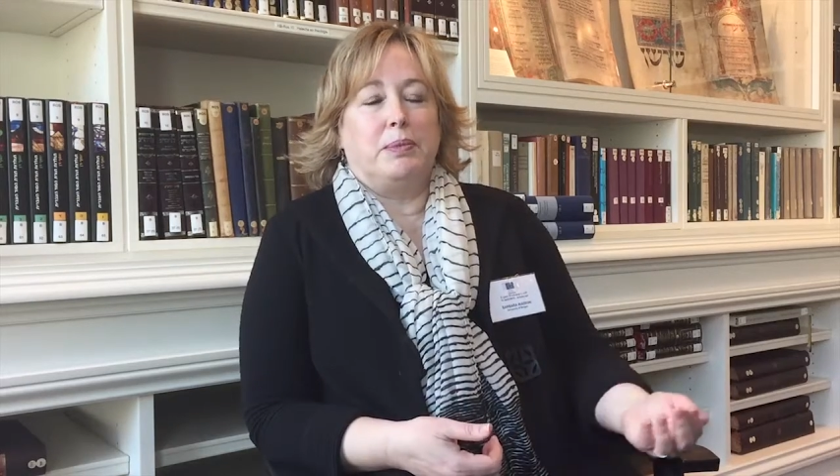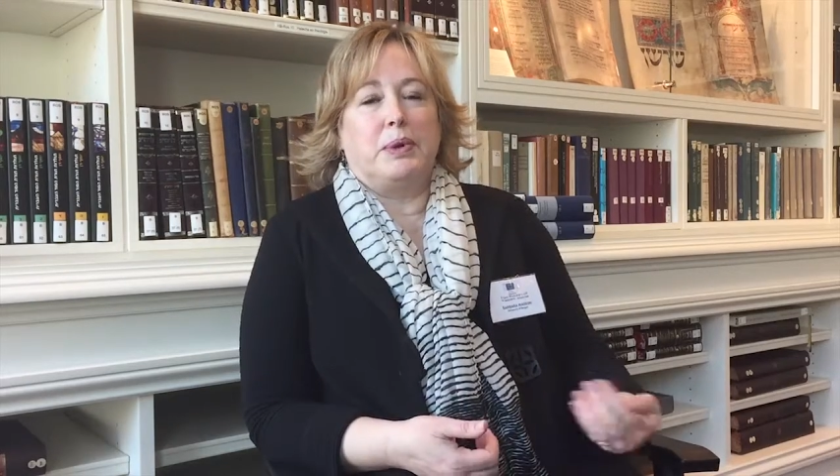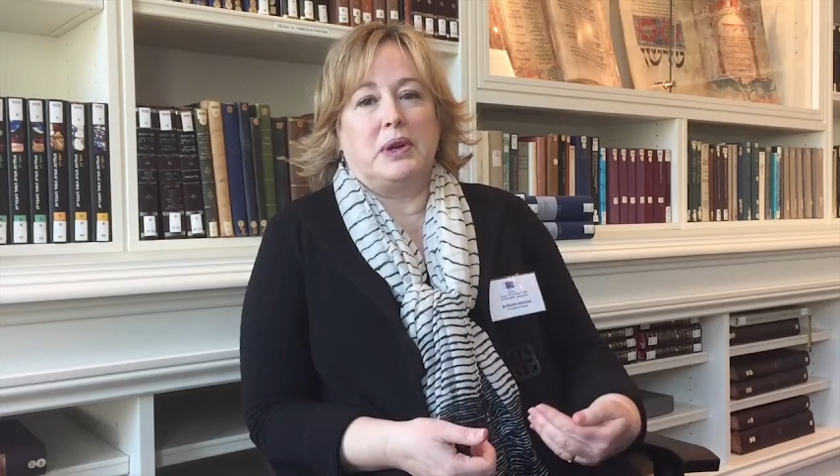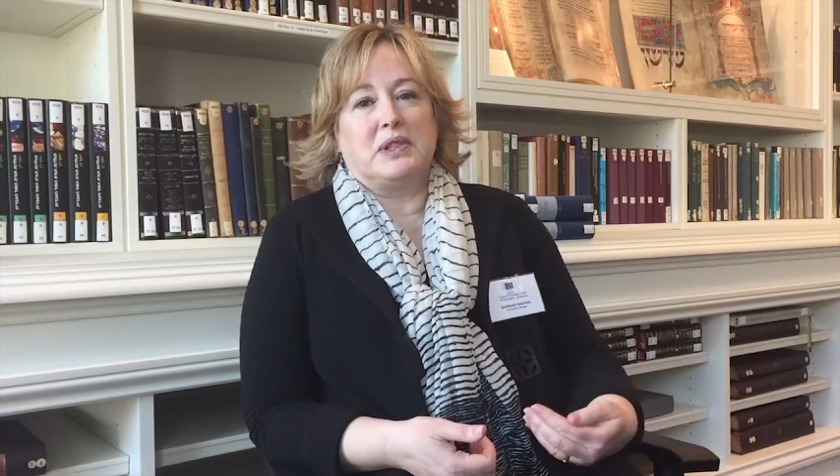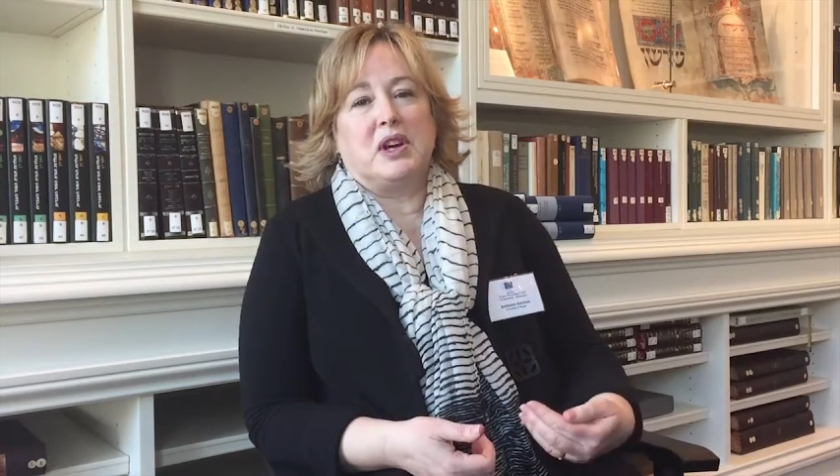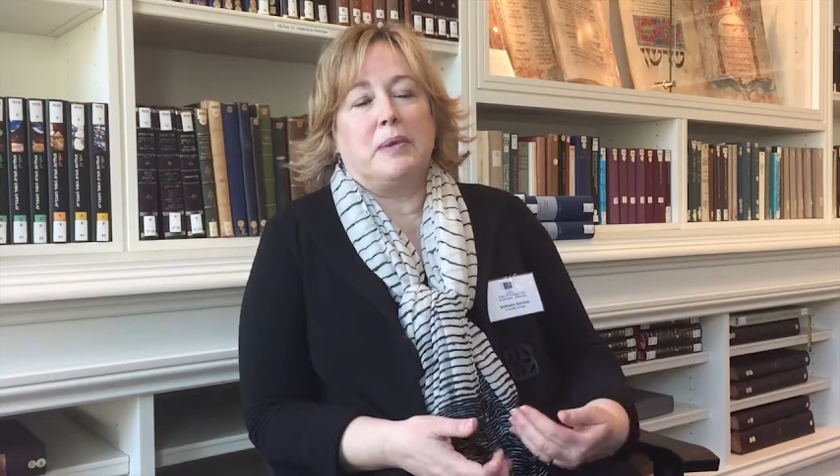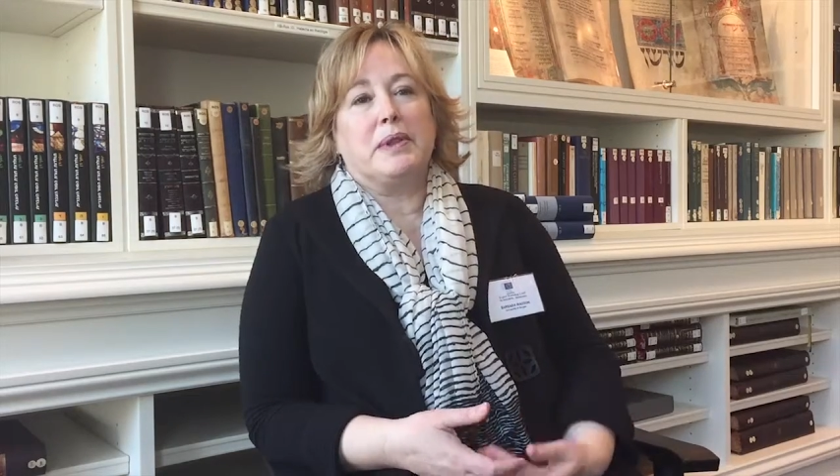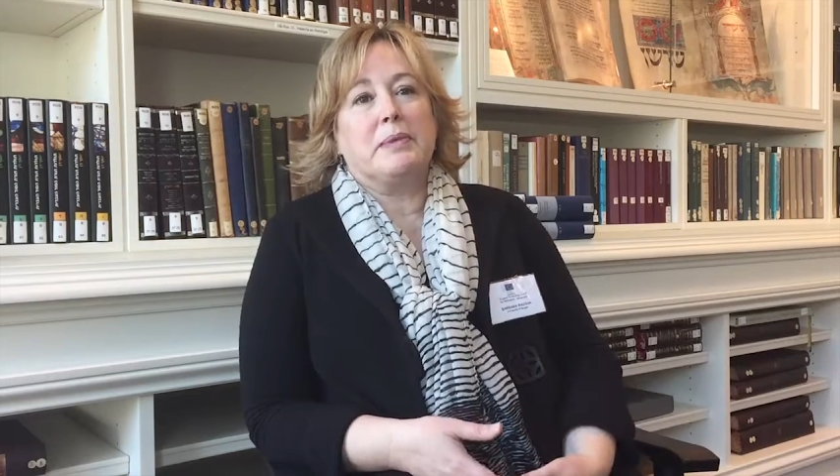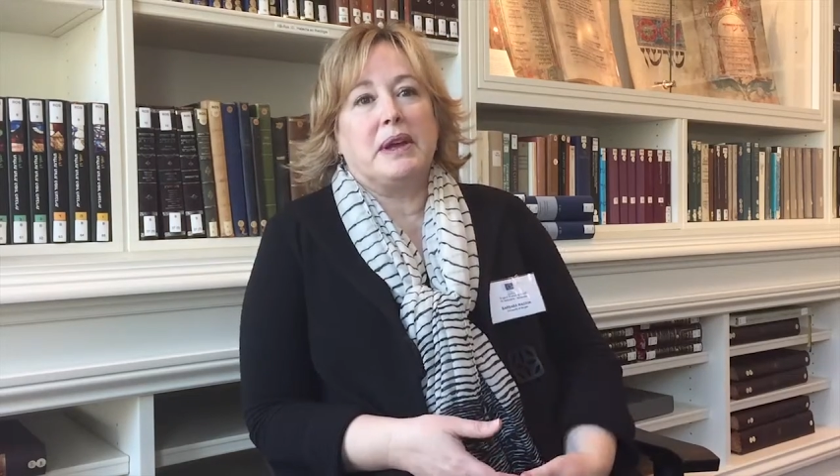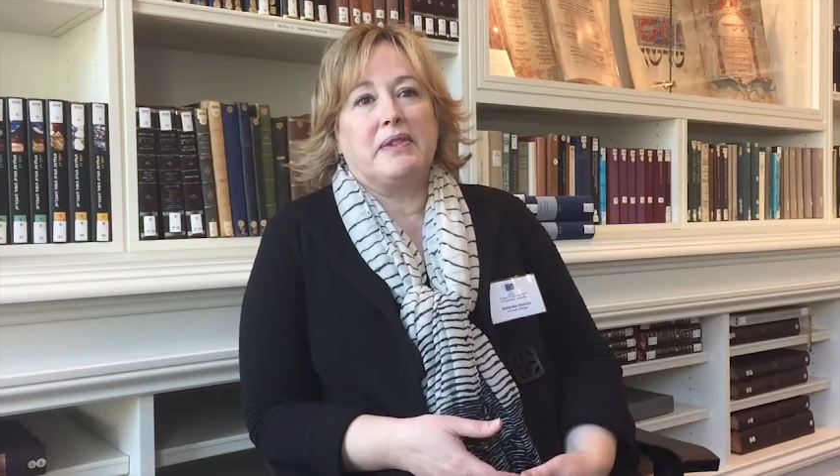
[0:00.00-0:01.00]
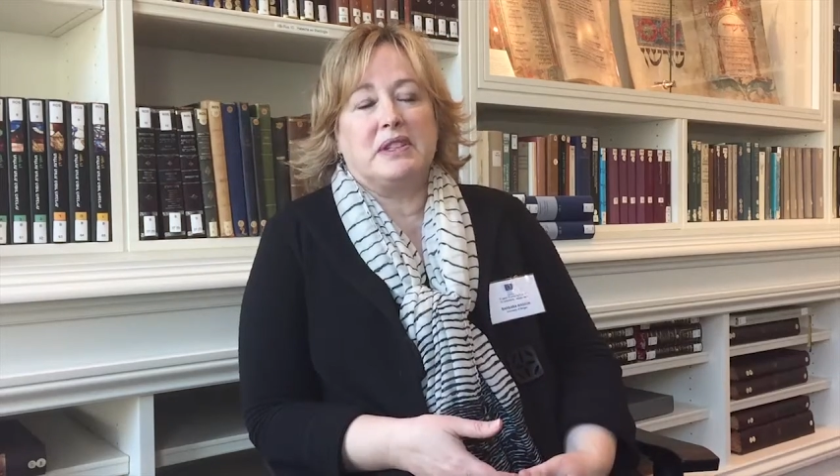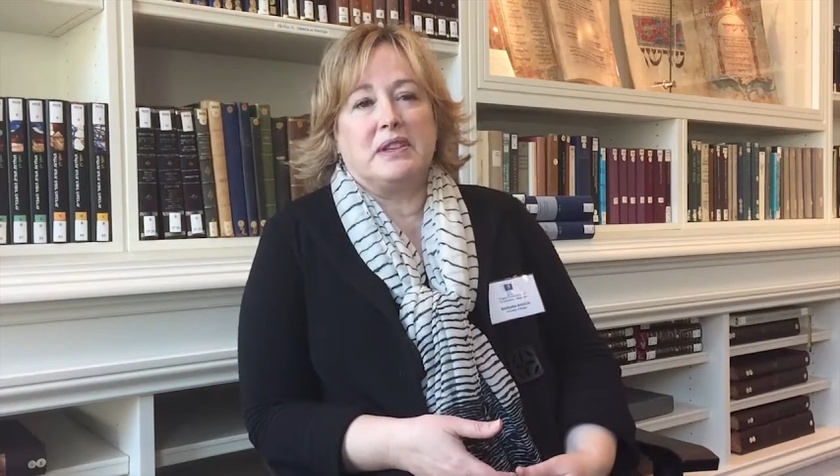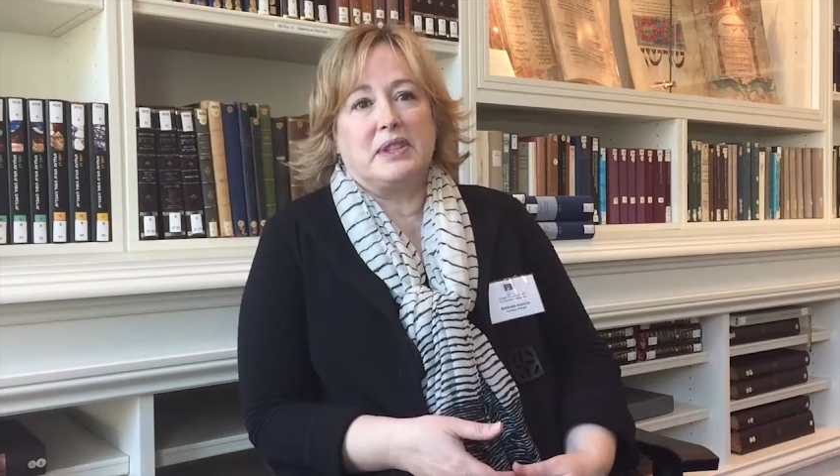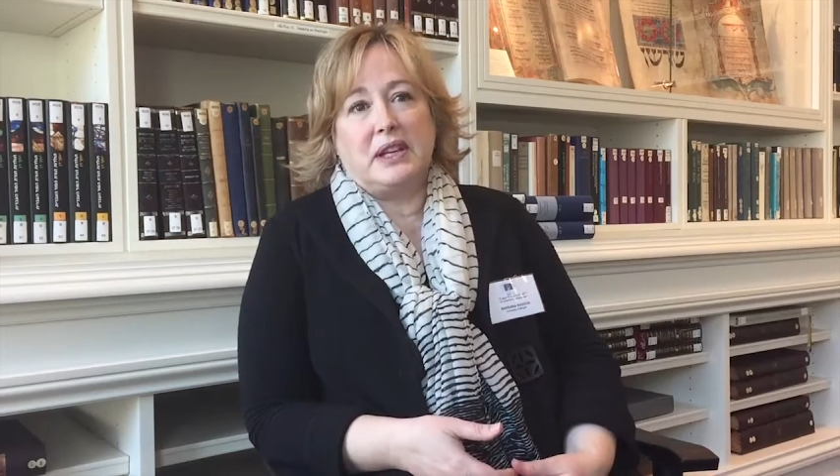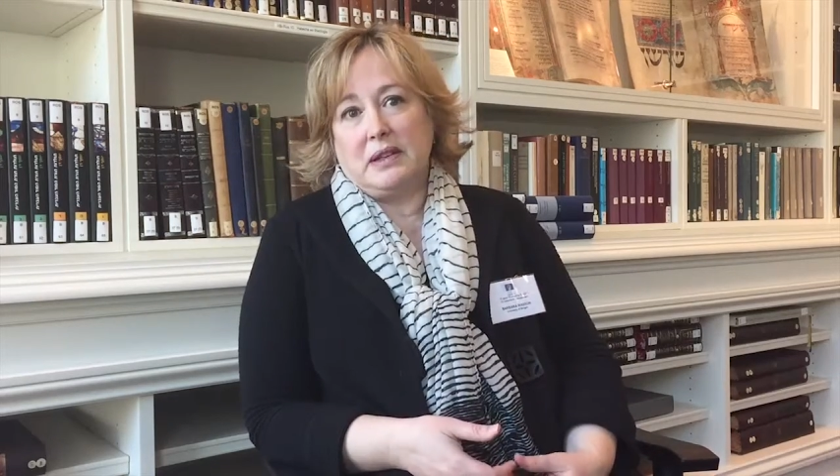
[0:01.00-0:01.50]
put on top of them having to
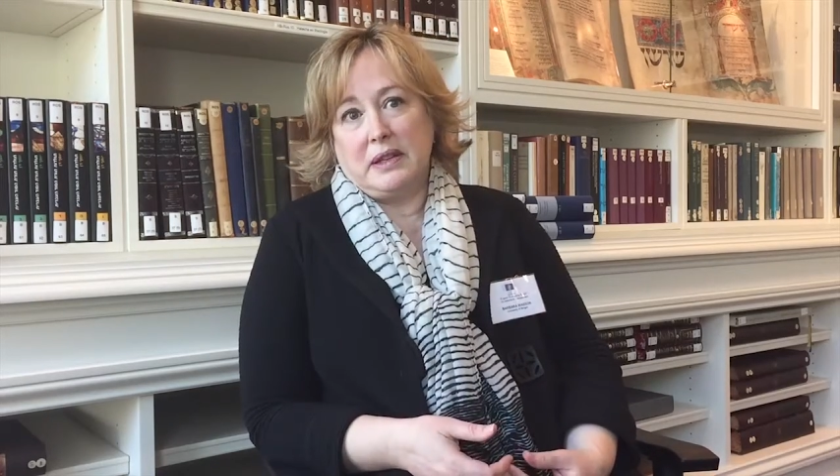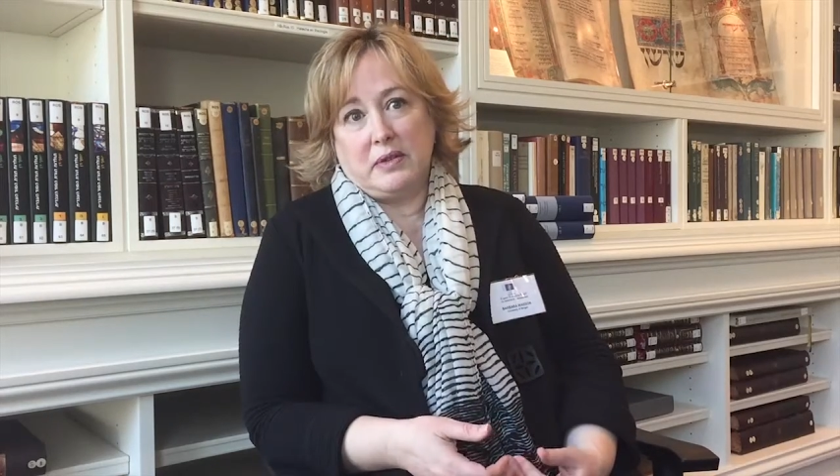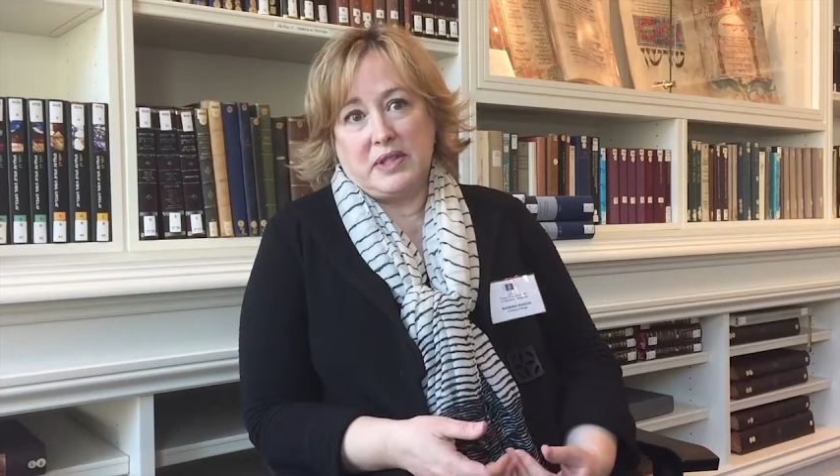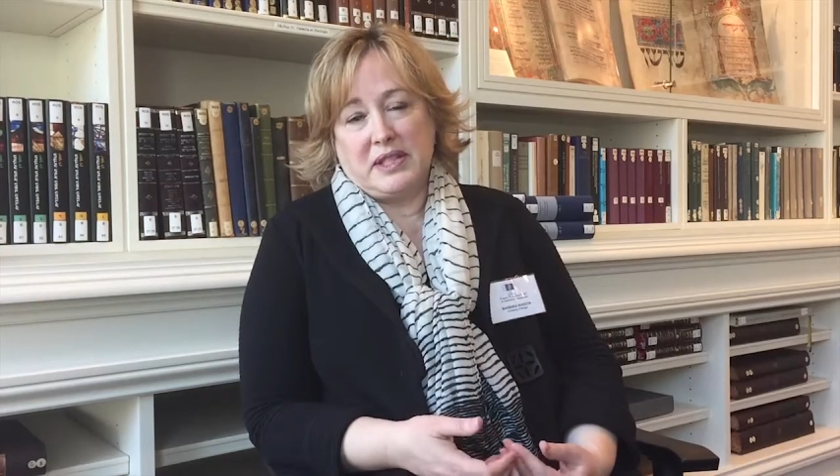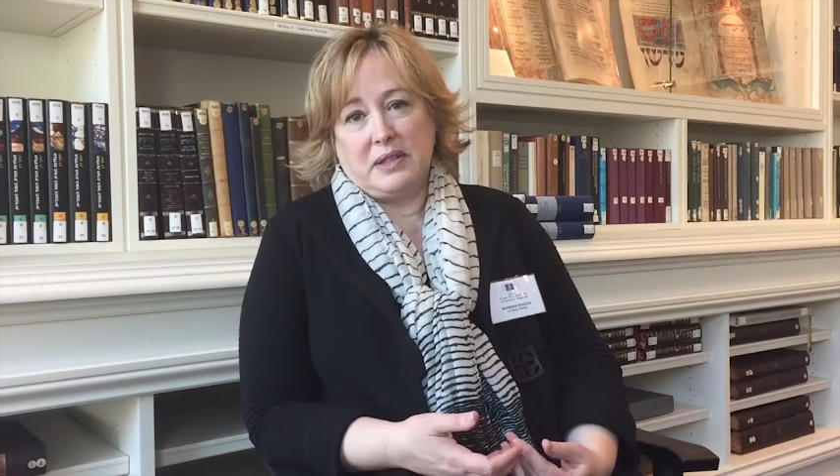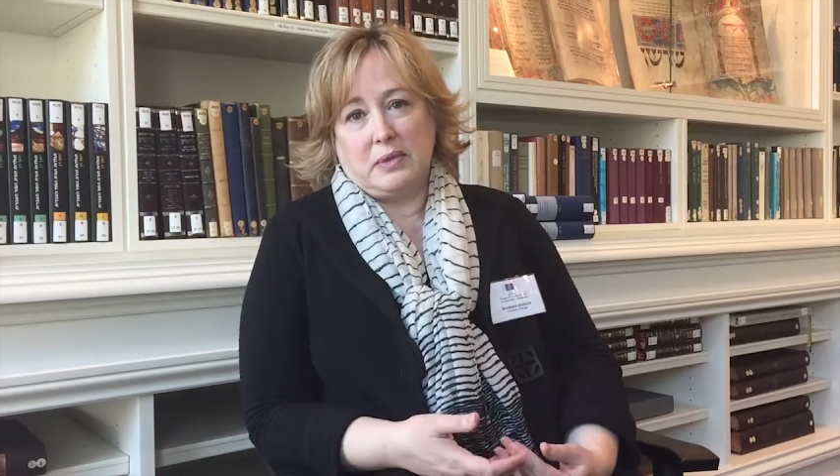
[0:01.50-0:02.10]
have data literacy in